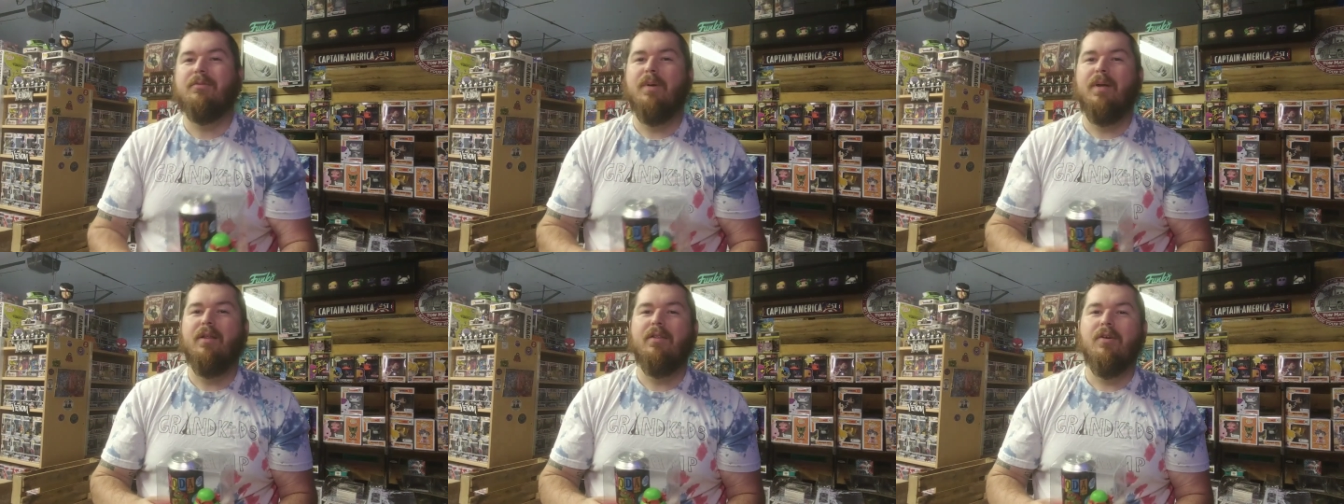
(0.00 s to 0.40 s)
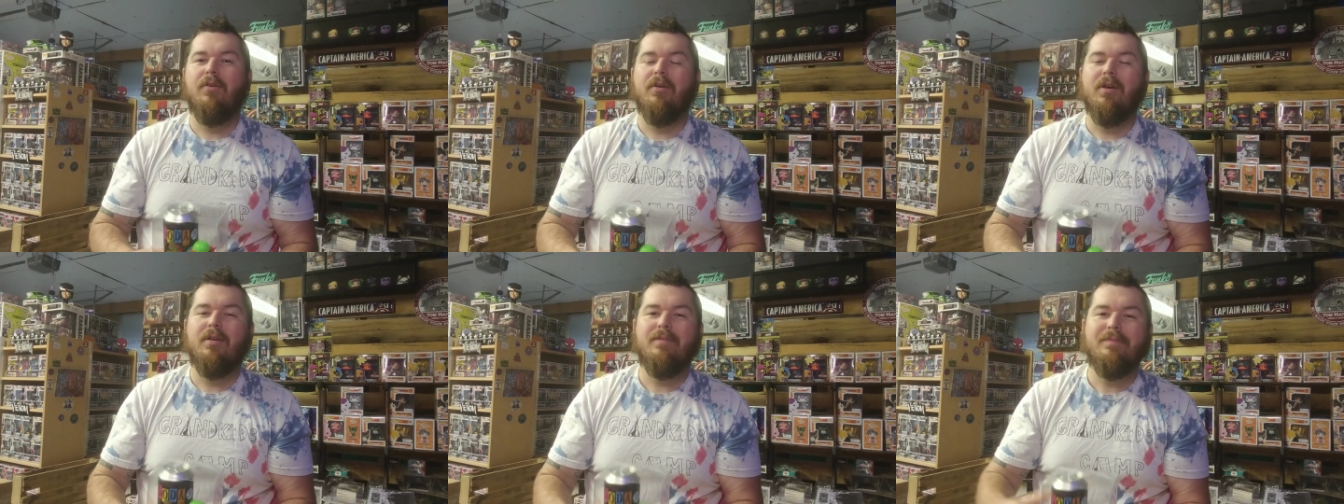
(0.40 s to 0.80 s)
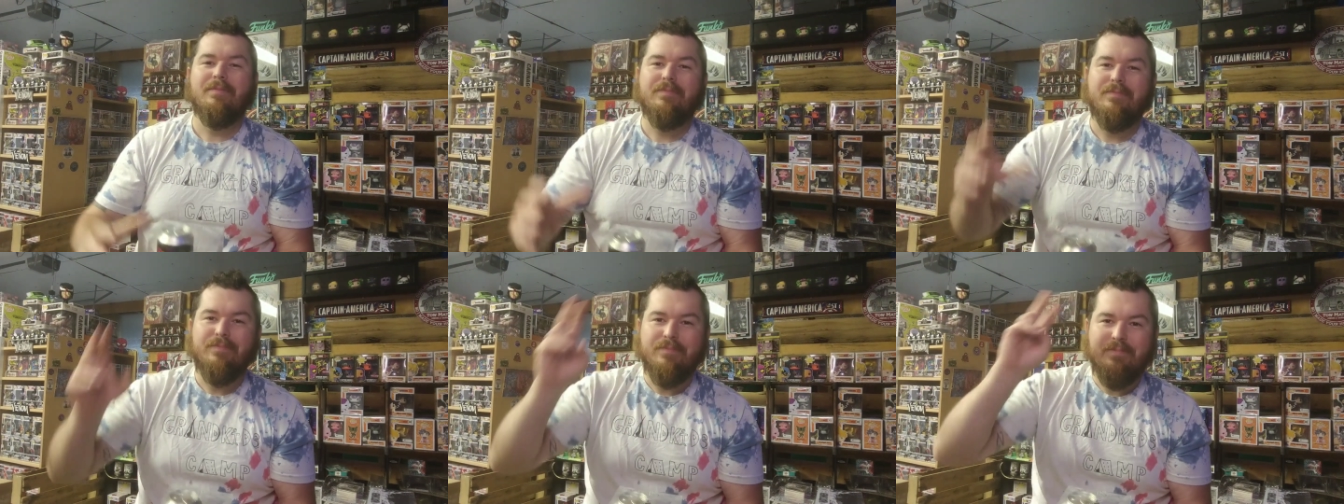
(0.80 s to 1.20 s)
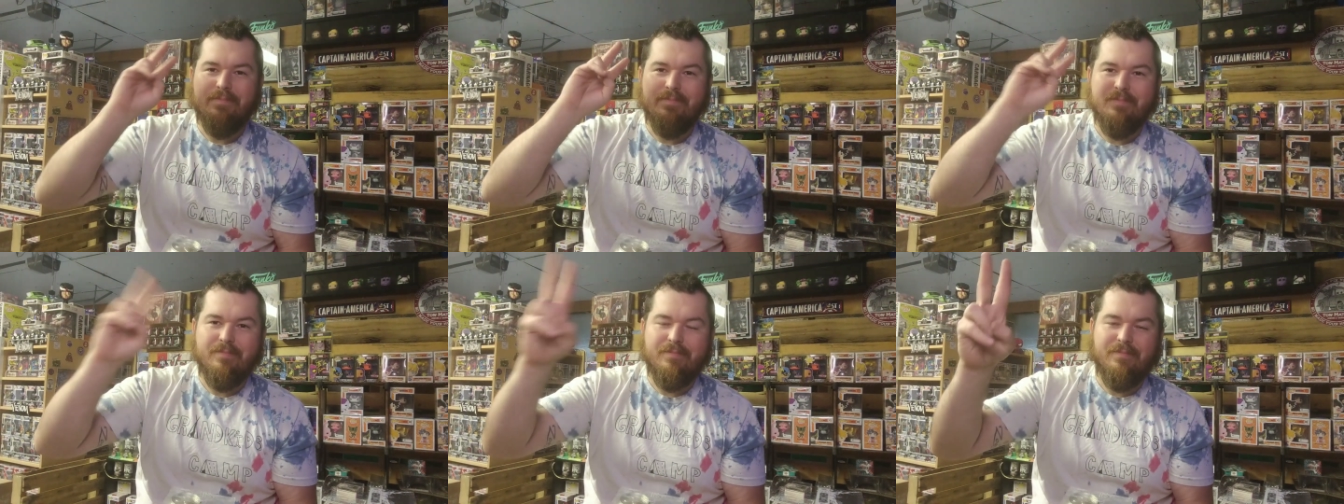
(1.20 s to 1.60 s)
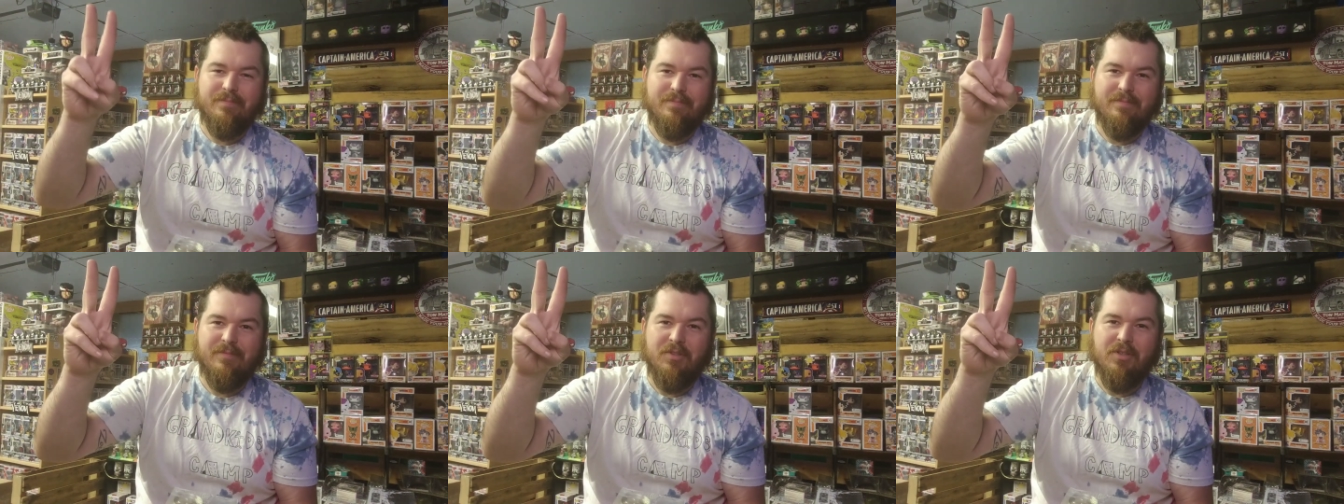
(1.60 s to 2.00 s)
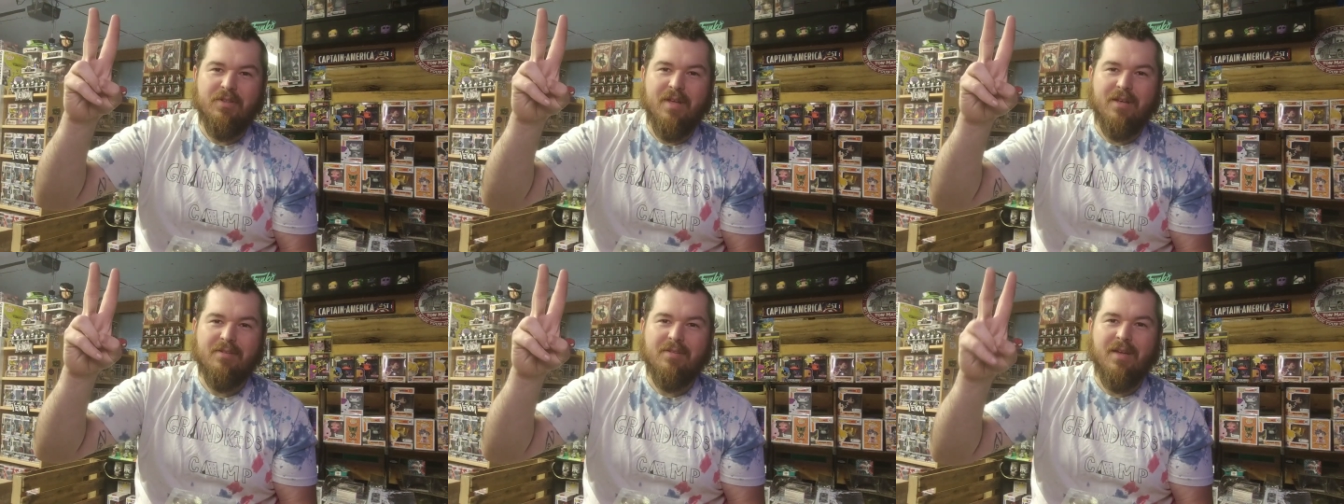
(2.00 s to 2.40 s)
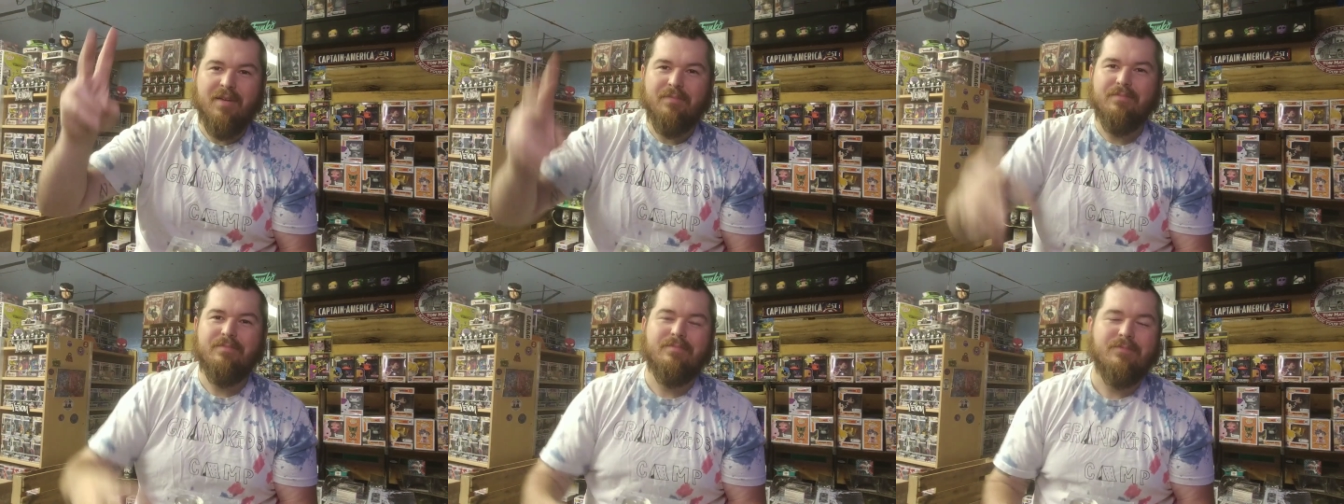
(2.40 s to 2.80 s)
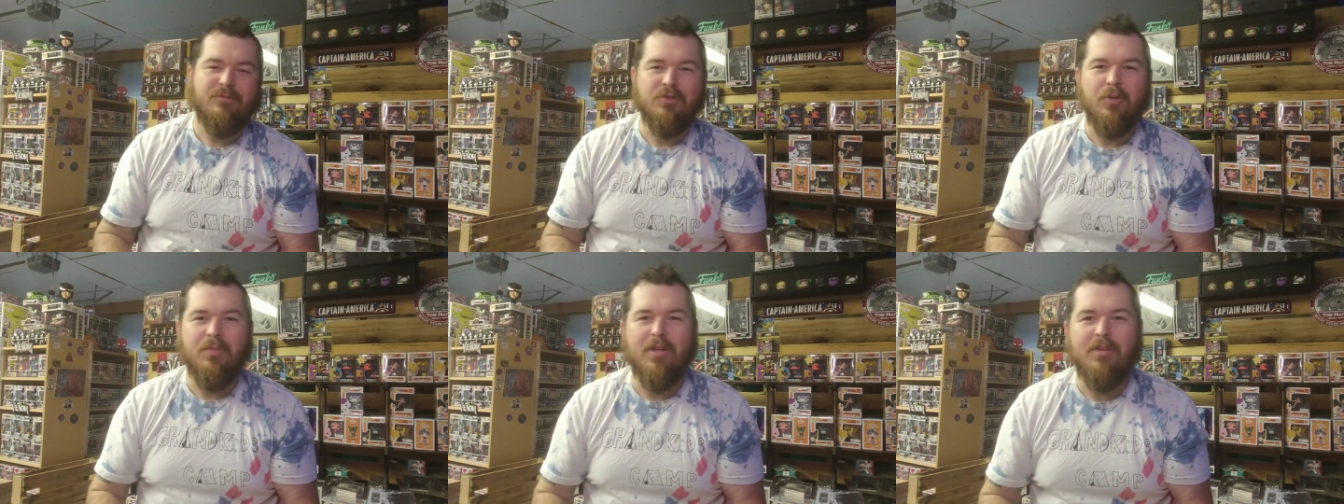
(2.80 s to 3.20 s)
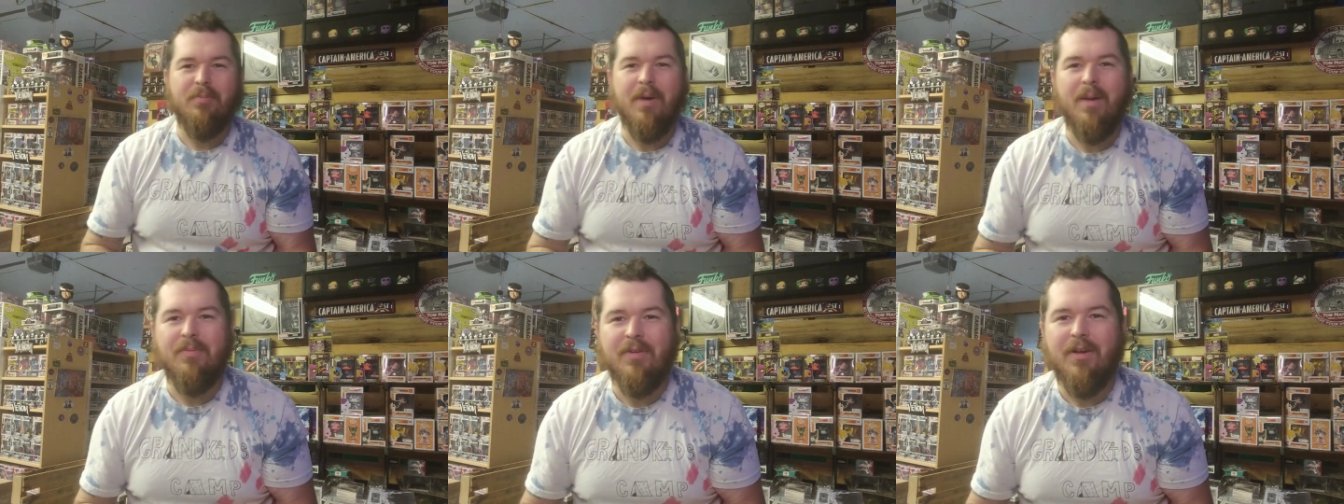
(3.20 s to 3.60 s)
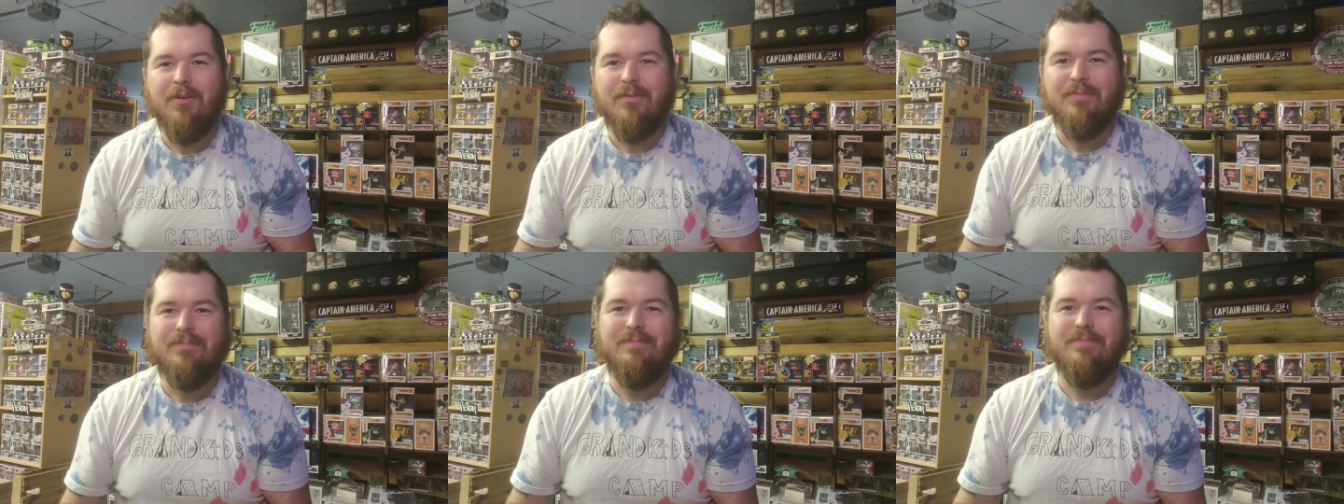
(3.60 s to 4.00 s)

Wayne Logan. Until next time, so bless Pops out.